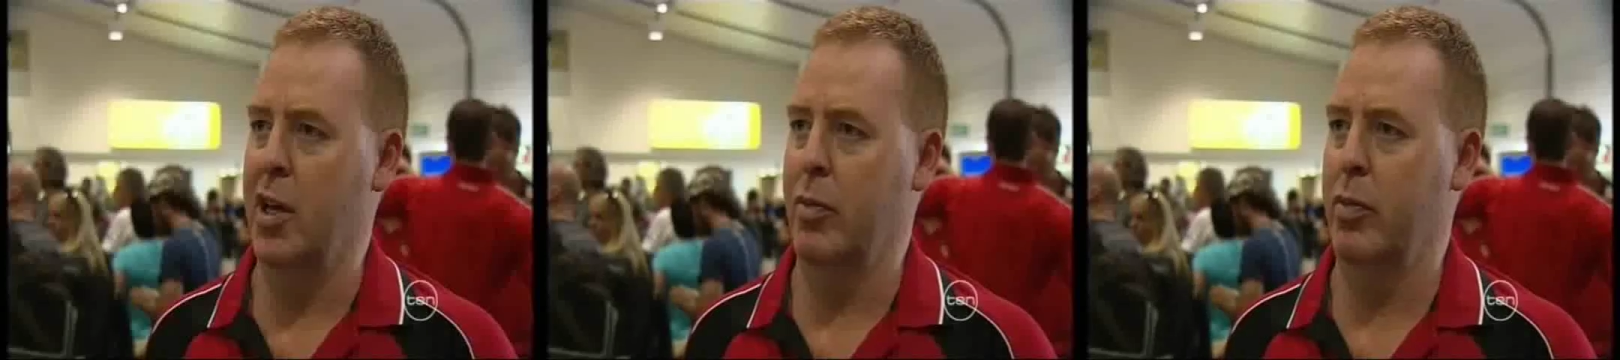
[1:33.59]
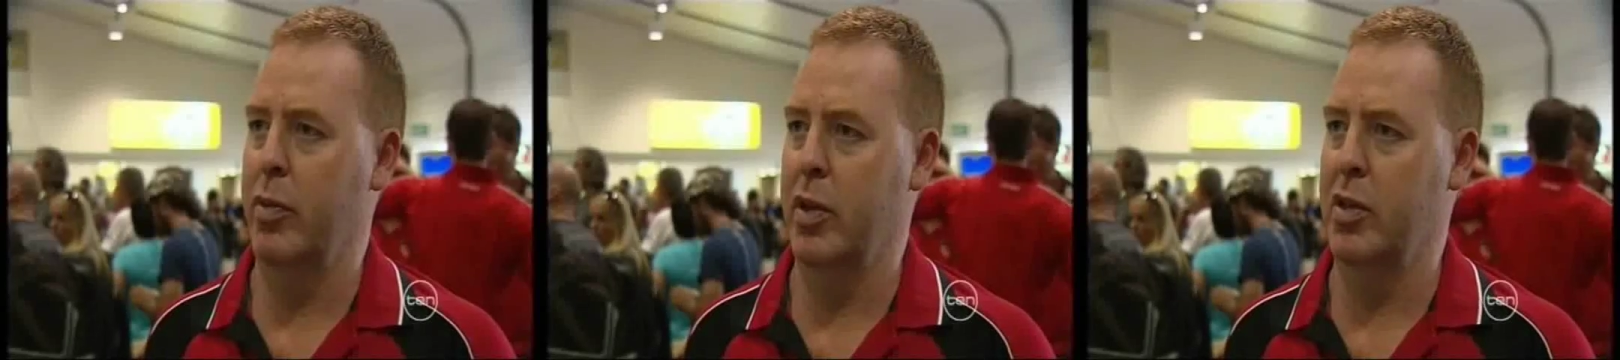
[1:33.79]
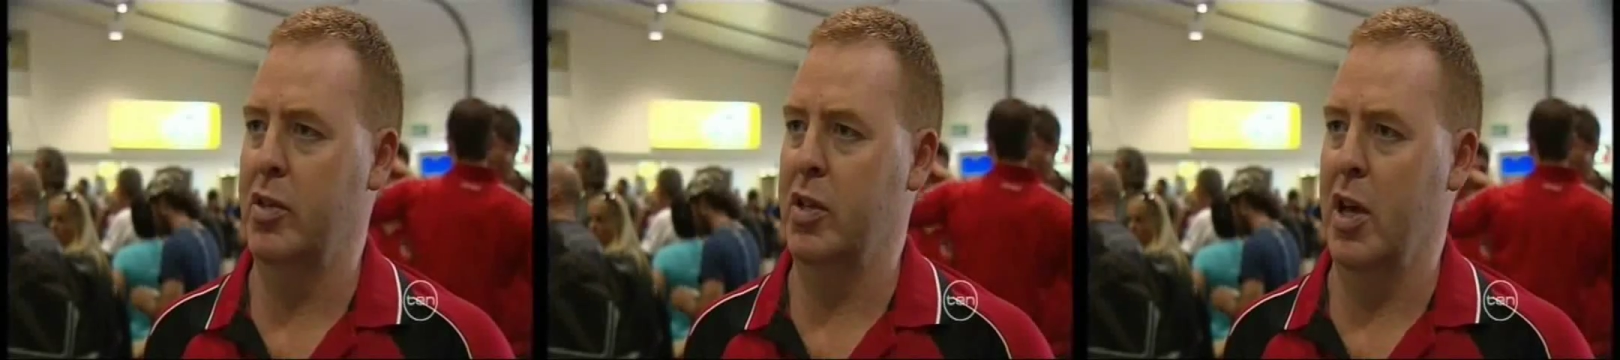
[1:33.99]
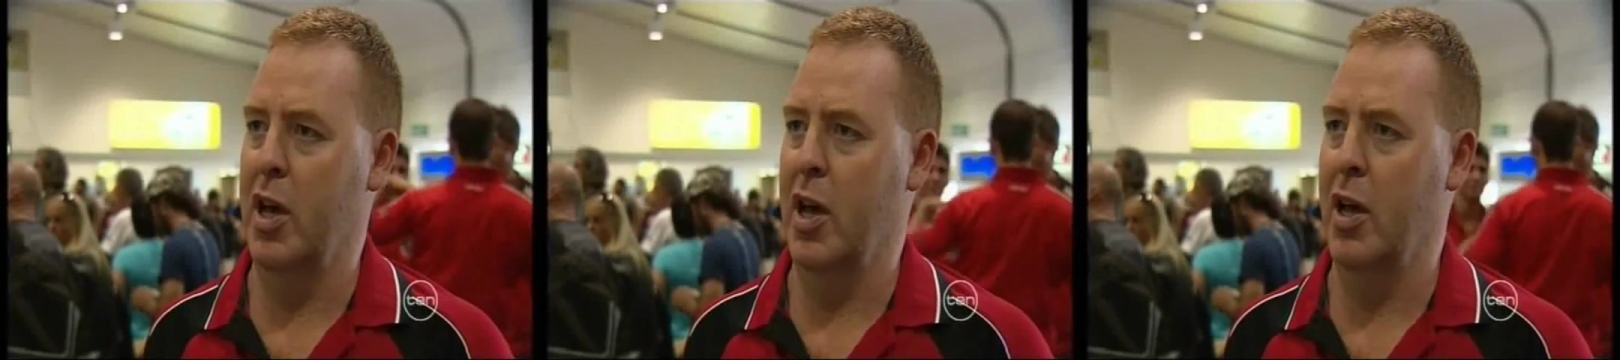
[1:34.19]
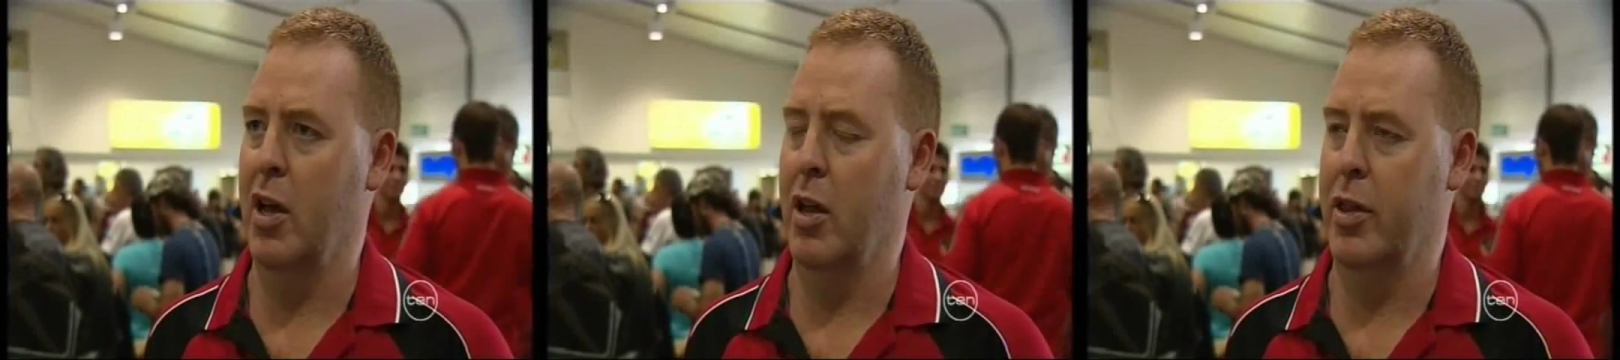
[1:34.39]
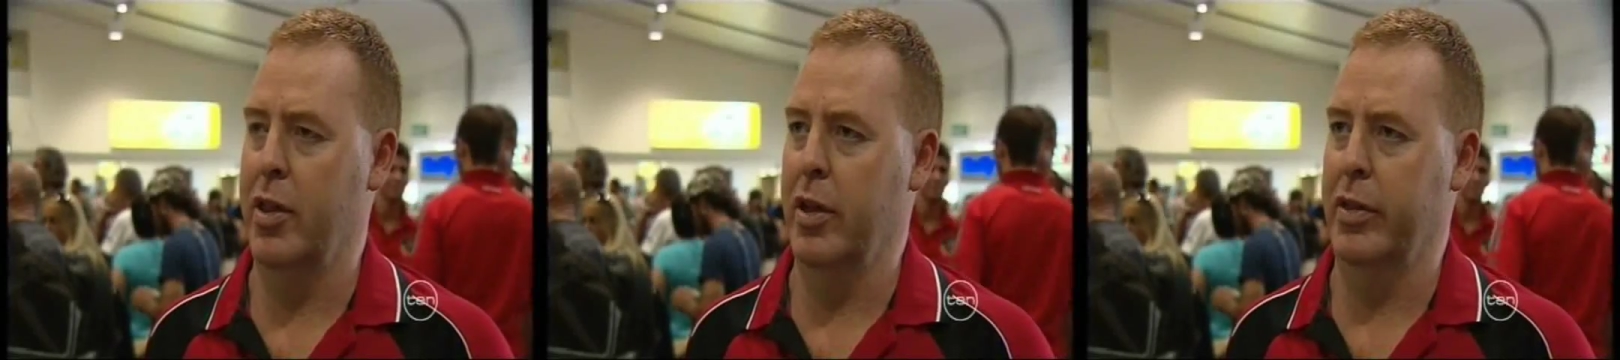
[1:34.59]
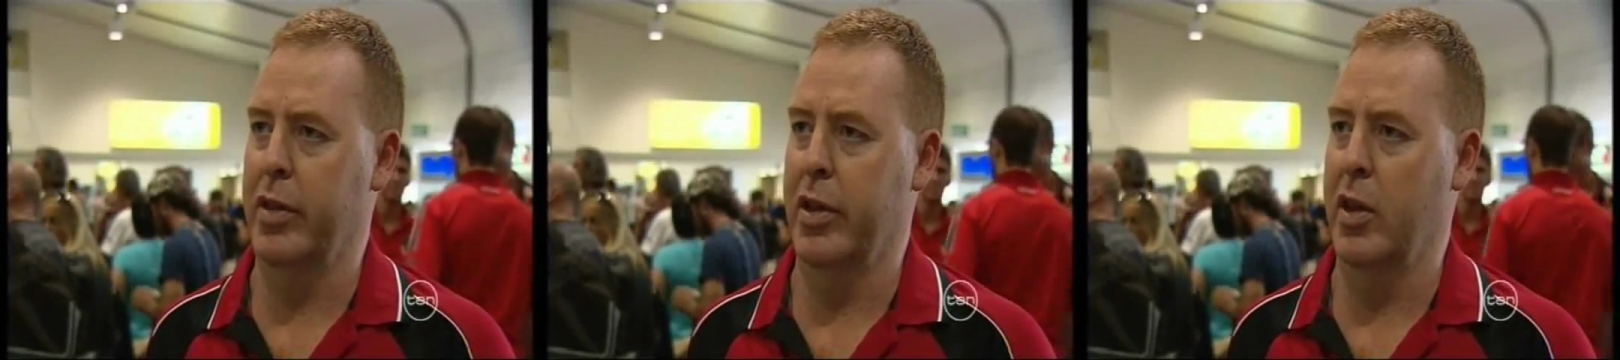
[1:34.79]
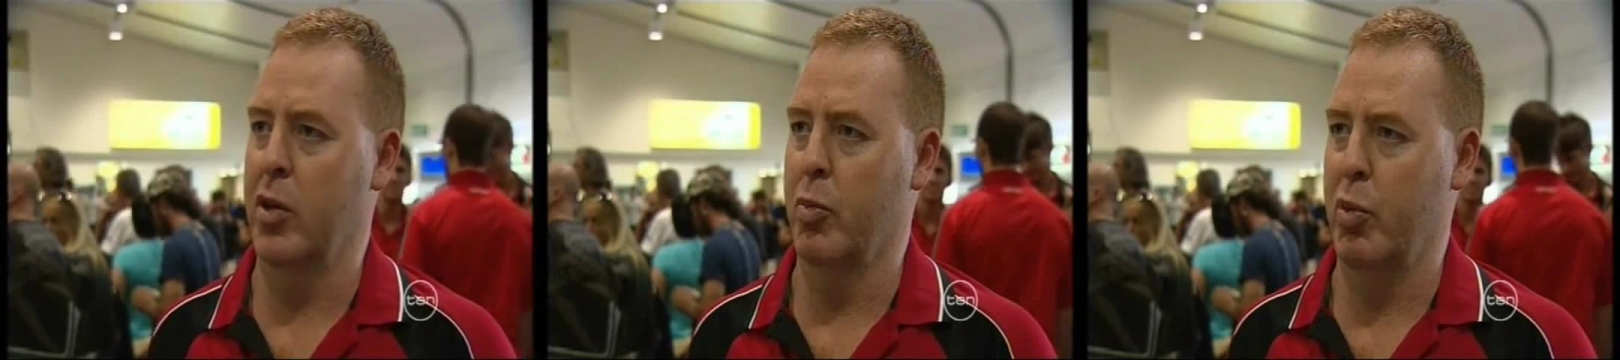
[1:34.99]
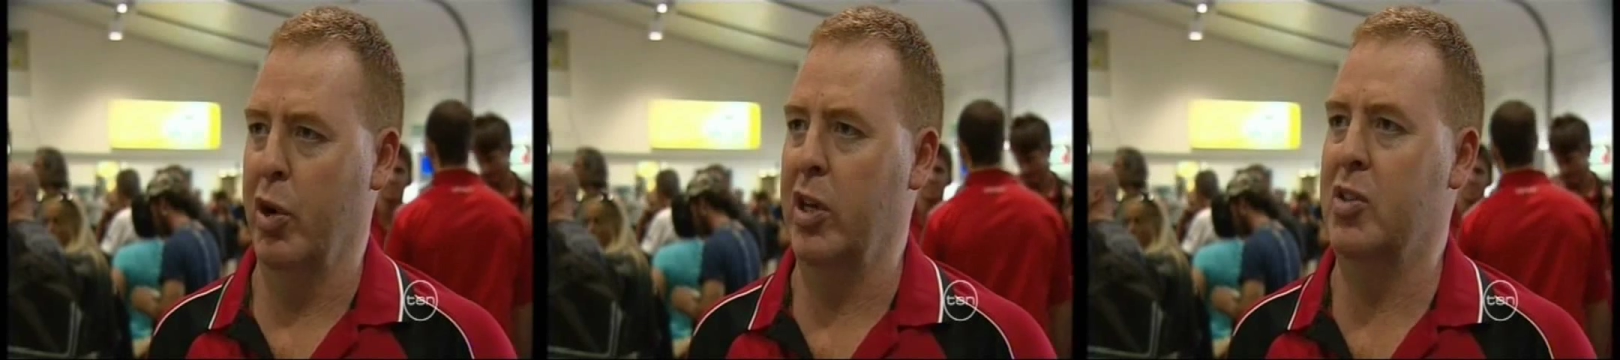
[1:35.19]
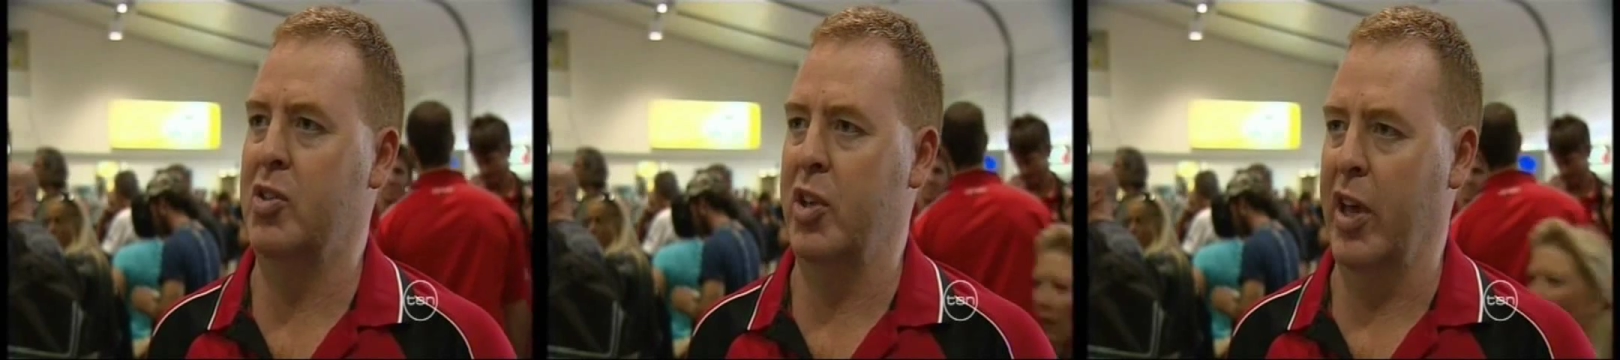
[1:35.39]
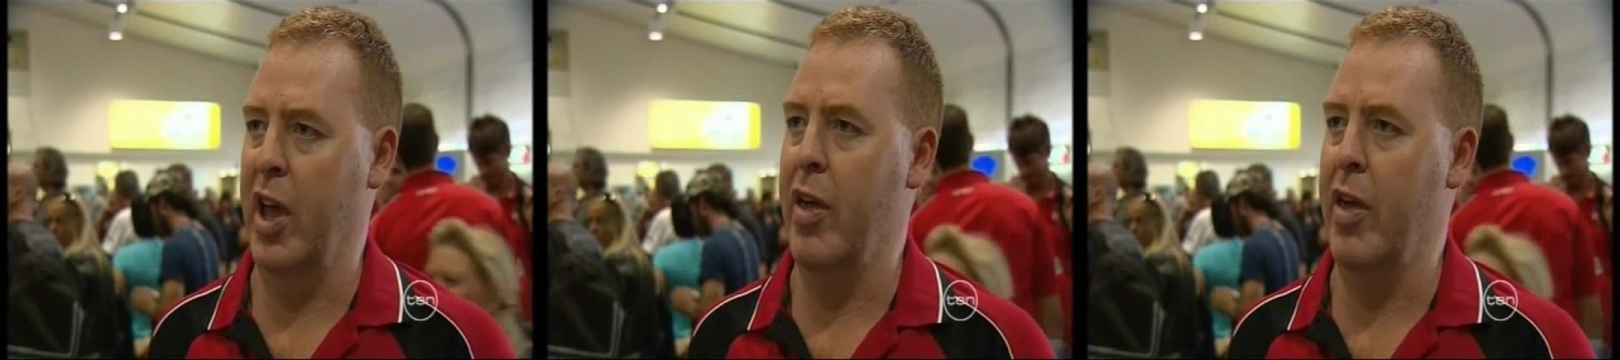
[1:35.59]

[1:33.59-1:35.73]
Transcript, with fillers: team. That uh, I think that it'll bring us